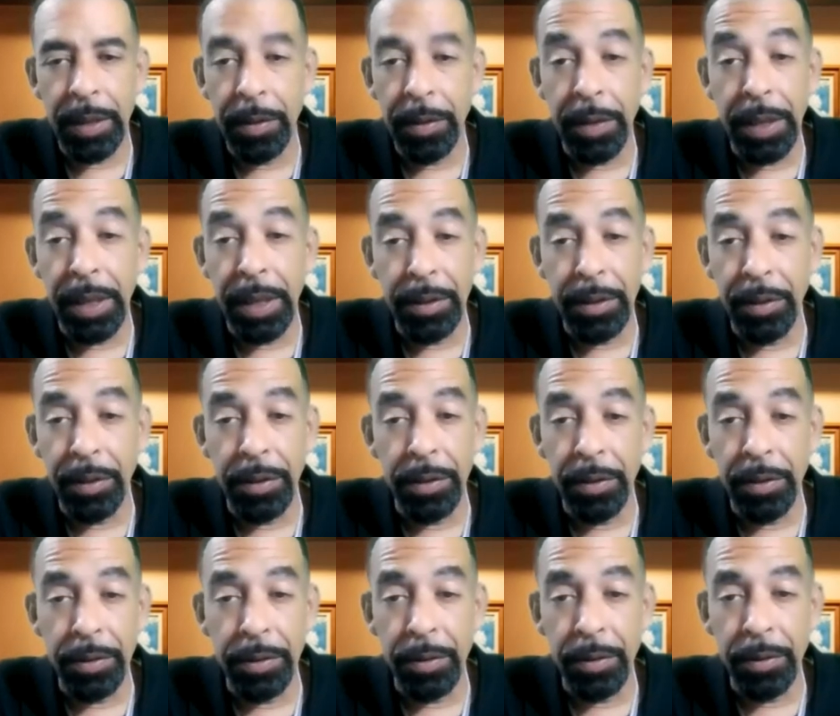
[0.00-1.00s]
And then
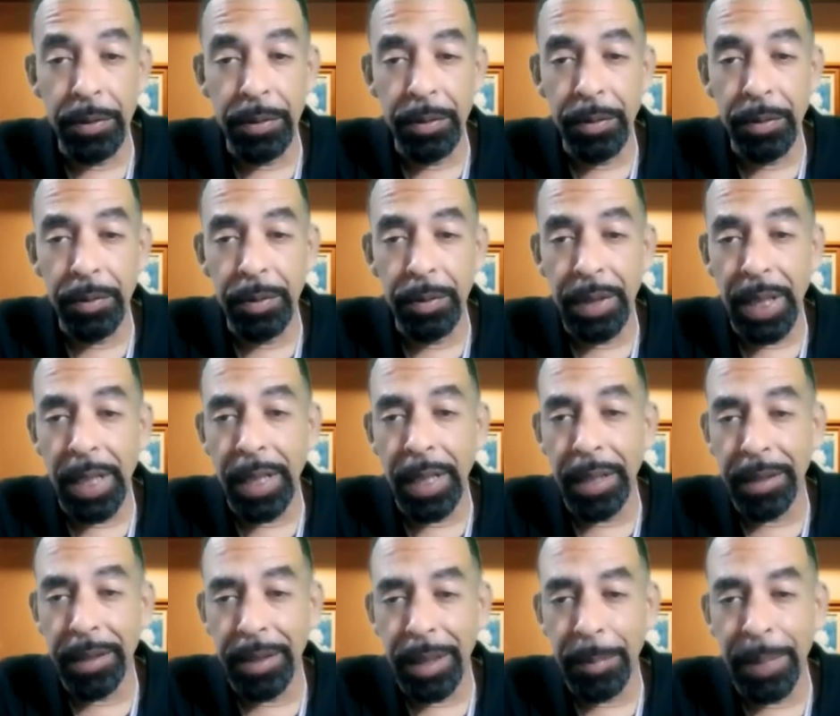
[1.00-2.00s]
you
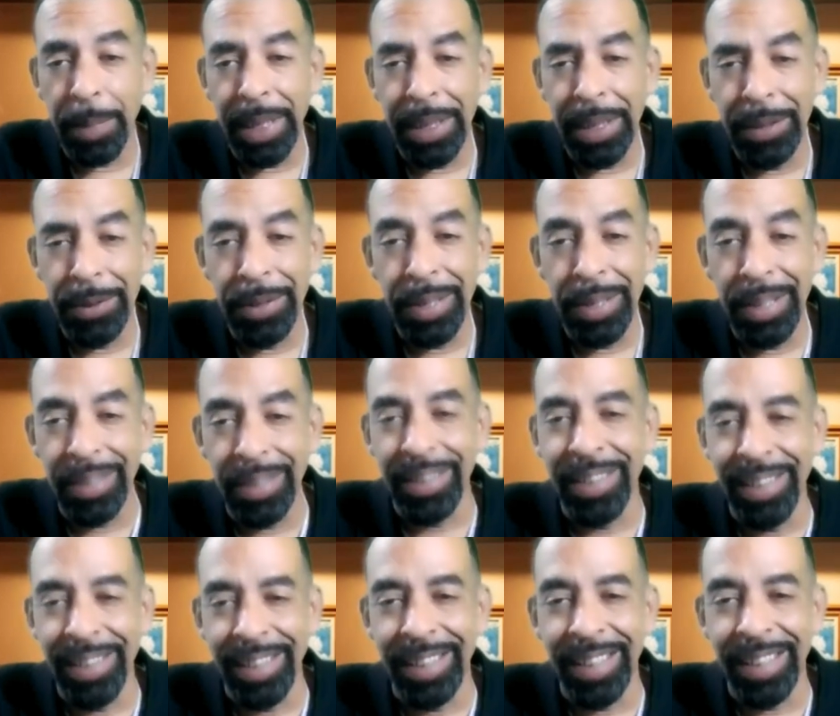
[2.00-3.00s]
done. I mean, you
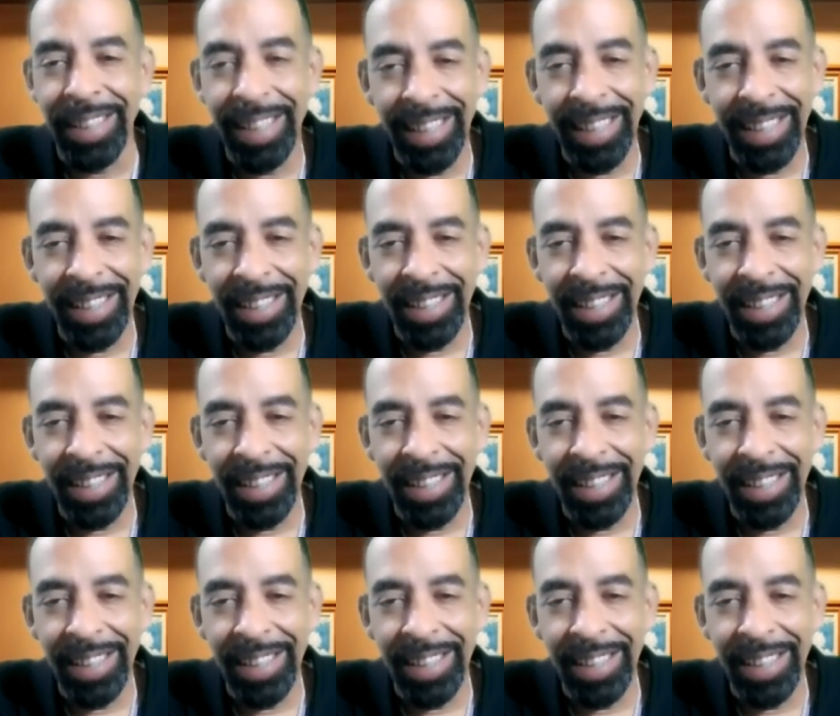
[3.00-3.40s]
know, you